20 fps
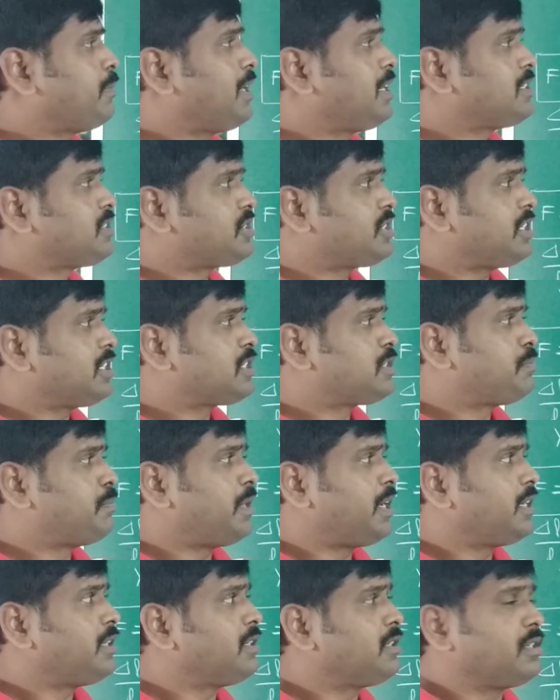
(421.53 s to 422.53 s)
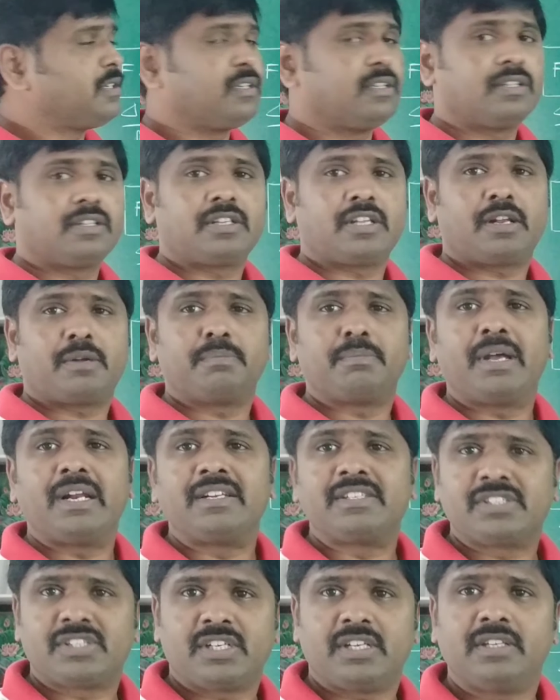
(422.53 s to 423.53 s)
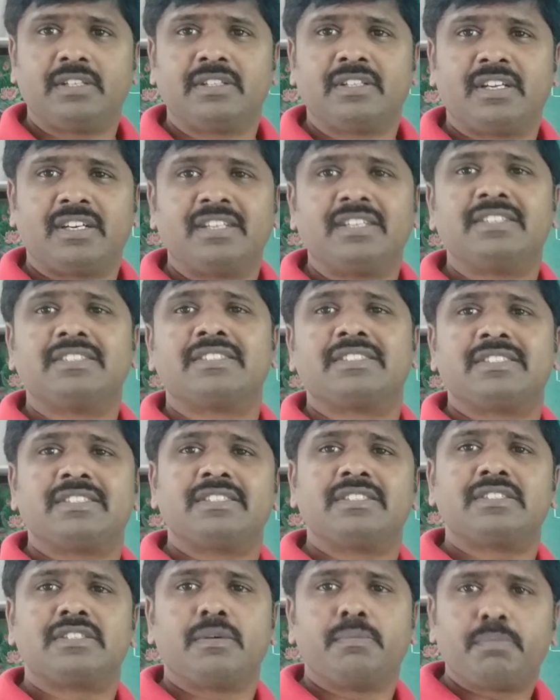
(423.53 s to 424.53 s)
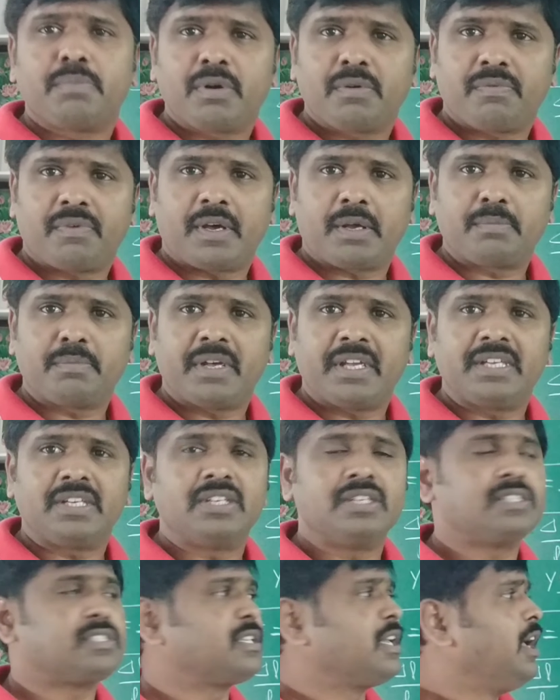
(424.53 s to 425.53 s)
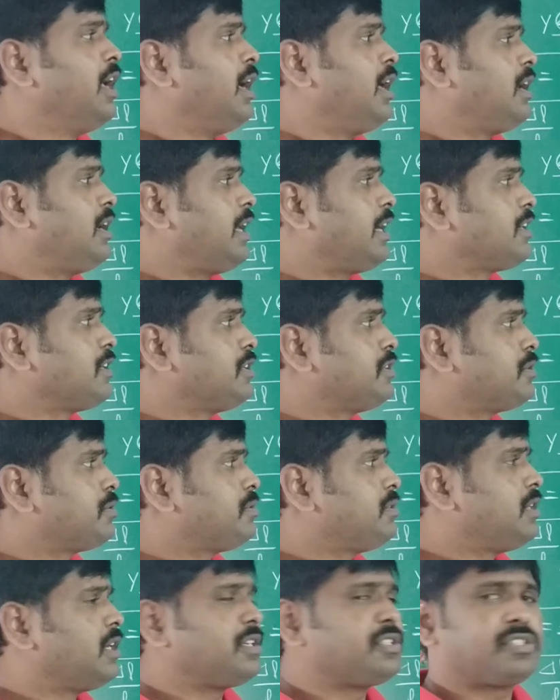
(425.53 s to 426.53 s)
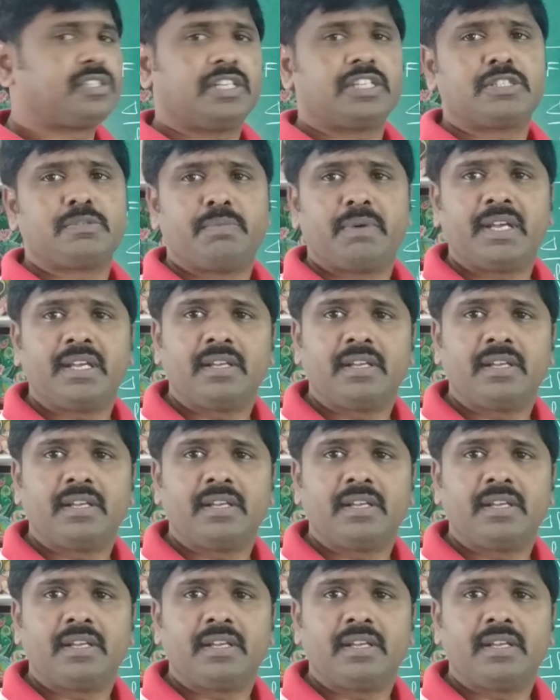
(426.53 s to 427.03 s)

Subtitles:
stress by thermal strain. That is, simple formula is longitudinal stress by